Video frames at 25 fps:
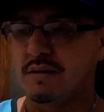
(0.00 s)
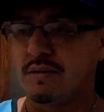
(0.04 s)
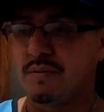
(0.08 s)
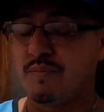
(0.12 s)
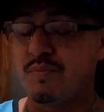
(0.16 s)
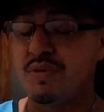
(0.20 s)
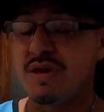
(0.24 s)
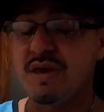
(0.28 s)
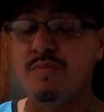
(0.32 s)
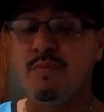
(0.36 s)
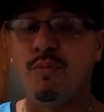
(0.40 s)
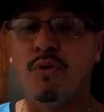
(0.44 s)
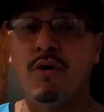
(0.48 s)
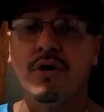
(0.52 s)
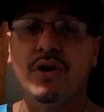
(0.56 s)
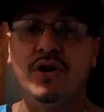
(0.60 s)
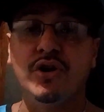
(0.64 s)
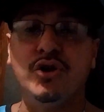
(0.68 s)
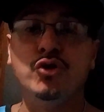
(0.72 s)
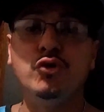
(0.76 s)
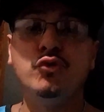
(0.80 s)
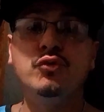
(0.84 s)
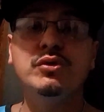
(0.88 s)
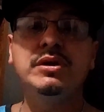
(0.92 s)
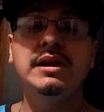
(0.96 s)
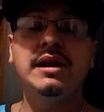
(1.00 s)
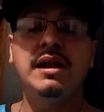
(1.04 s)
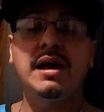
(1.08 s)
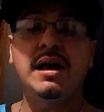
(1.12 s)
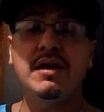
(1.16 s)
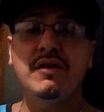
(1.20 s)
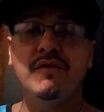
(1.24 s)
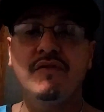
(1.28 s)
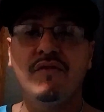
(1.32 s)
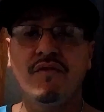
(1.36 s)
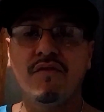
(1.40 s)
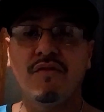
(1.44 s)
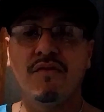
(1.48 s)
people are doing
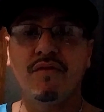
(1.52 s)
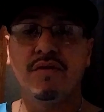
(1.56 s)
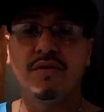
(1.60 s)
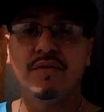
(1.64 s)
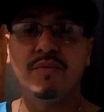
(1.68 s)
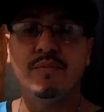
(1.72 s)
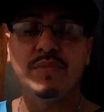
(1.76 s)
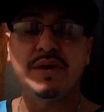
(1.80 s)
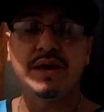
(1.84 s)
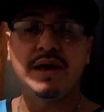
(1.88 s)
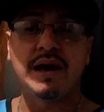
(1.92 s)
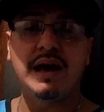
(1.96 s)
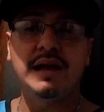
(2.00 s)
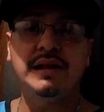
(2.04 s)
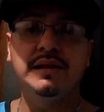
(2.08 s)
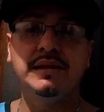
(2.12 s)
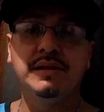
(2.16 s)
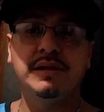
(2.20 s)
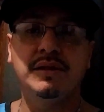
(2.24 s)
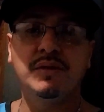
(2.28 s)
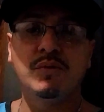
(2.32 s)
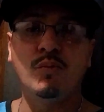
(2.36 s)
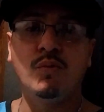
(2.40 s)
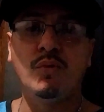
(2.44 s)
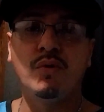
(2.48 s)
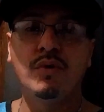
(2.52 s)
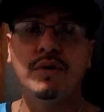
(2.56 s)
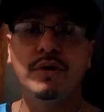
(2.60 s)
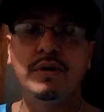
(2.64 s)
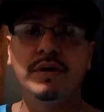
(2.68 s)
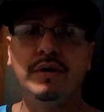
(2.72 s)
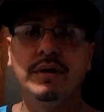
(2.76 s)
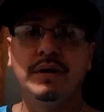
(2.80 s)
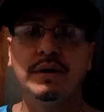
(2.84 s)
life behind this war,